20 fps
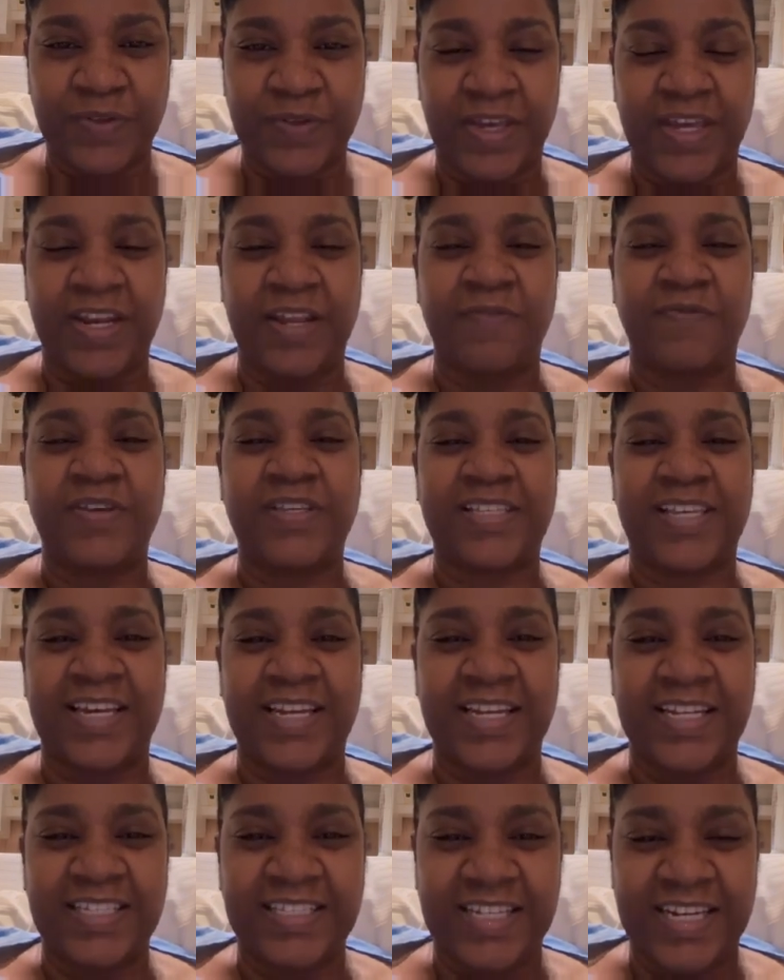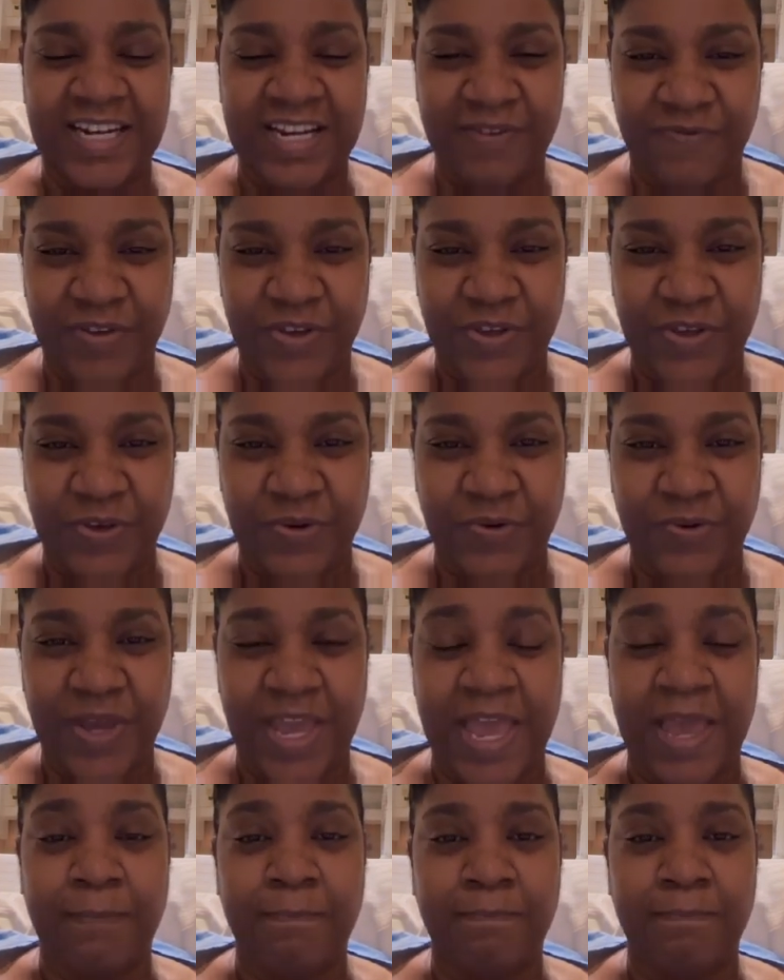And if he's gonna deliver you,
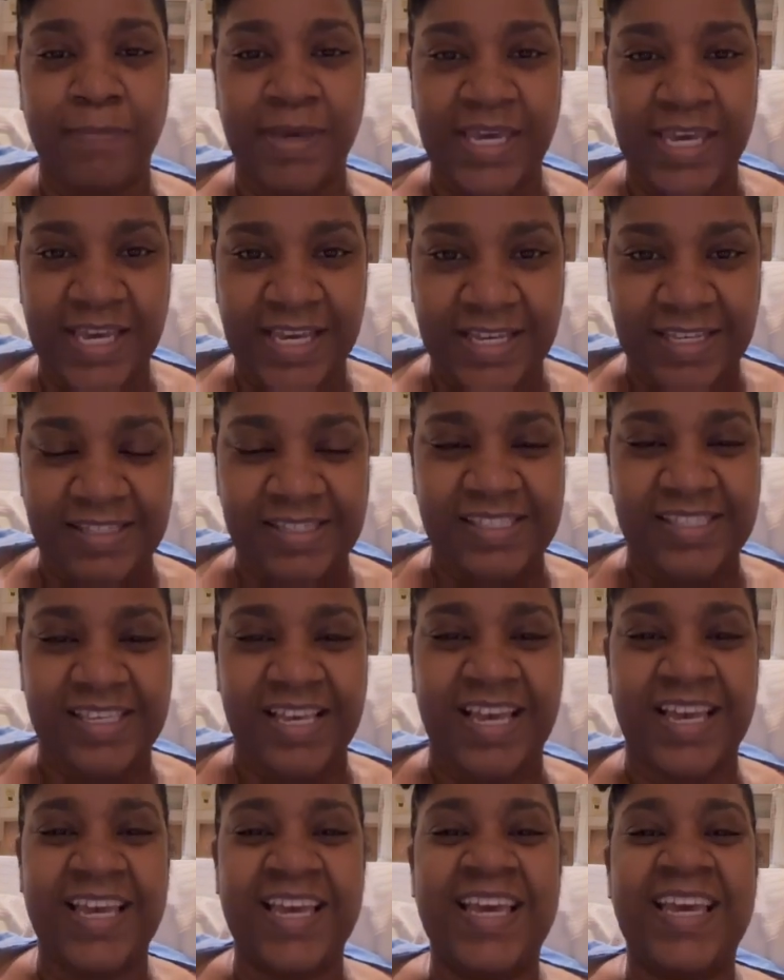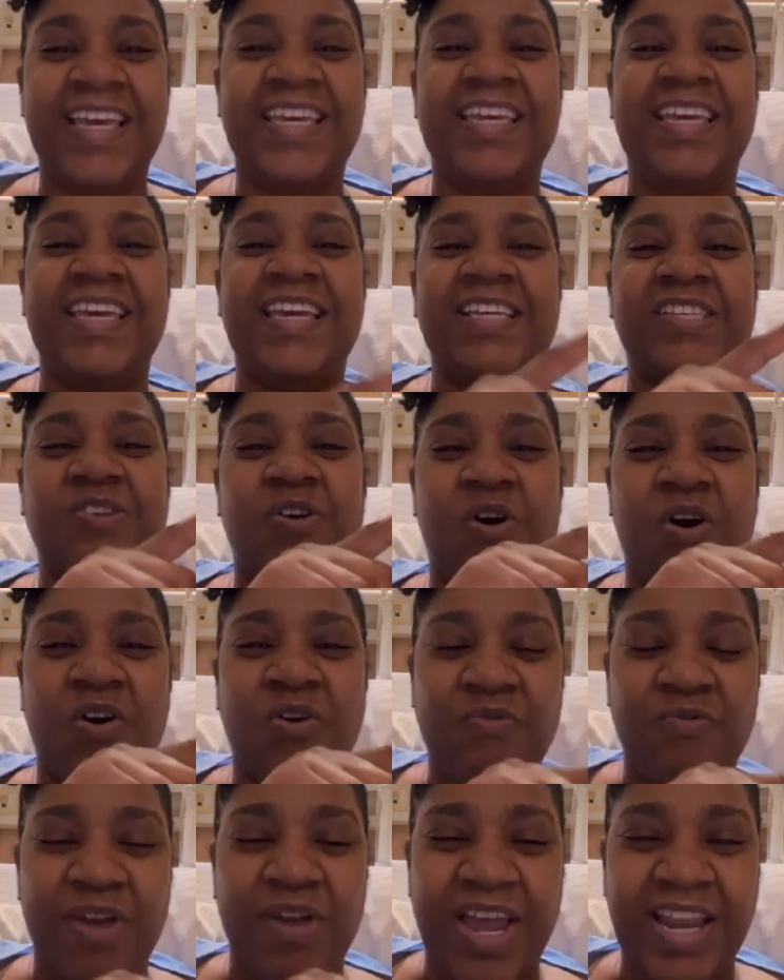it means he is
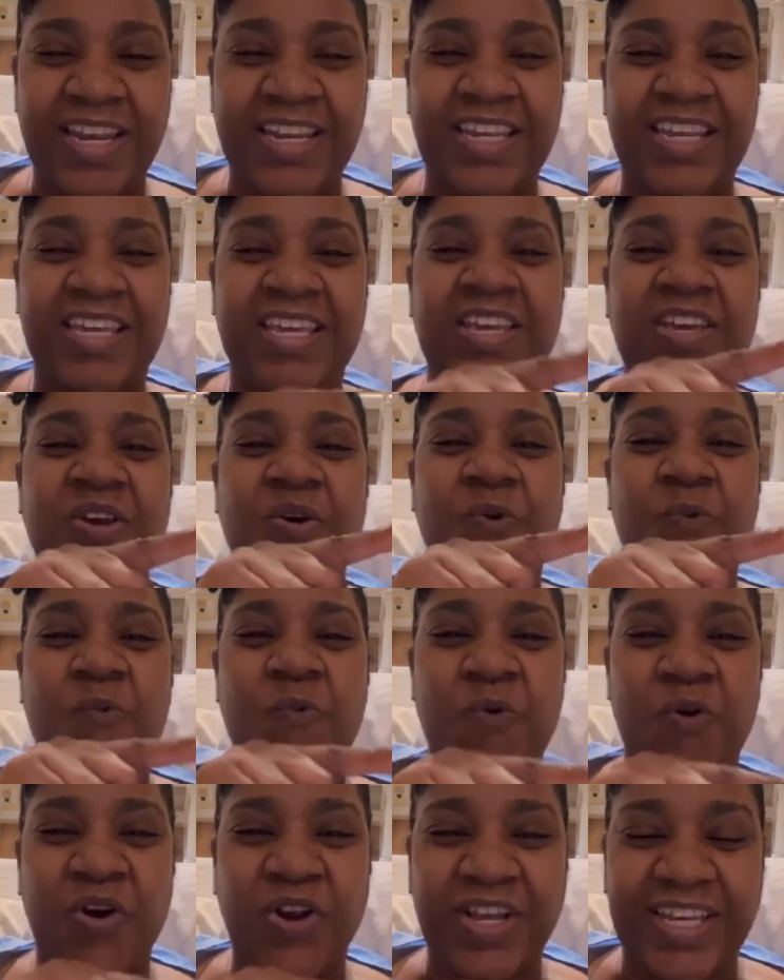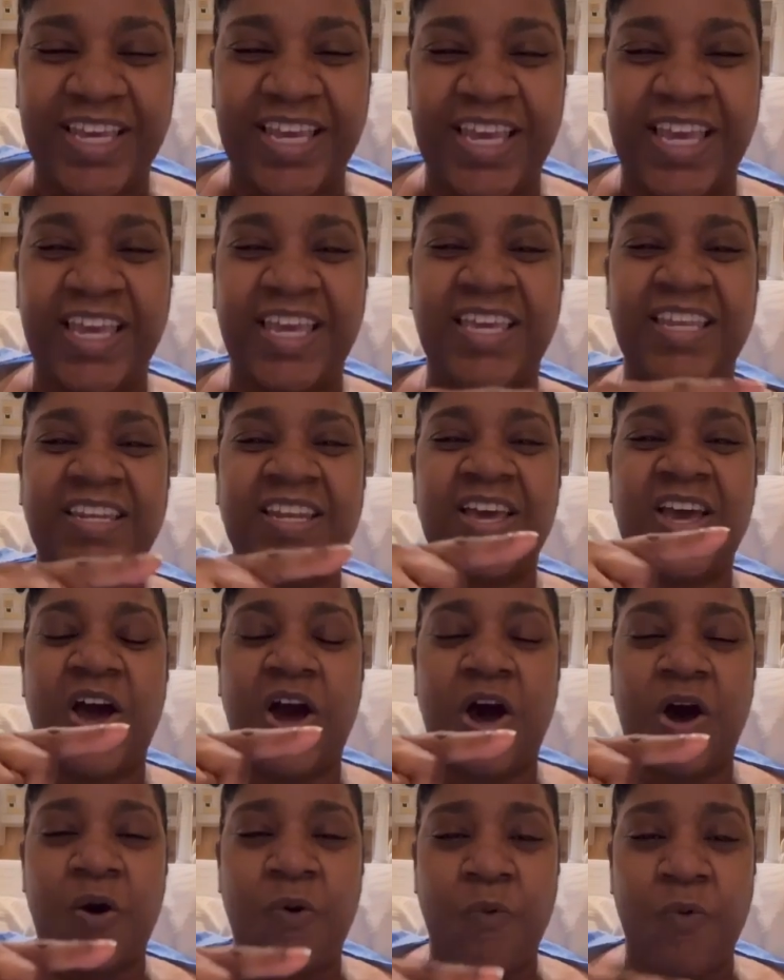already working
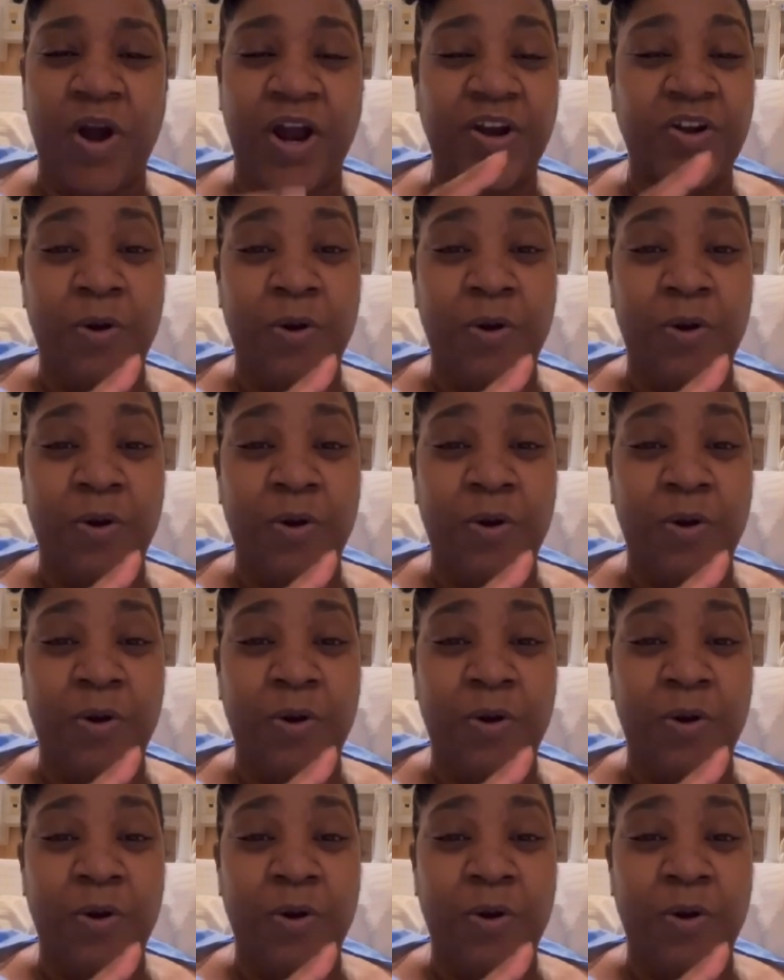a work.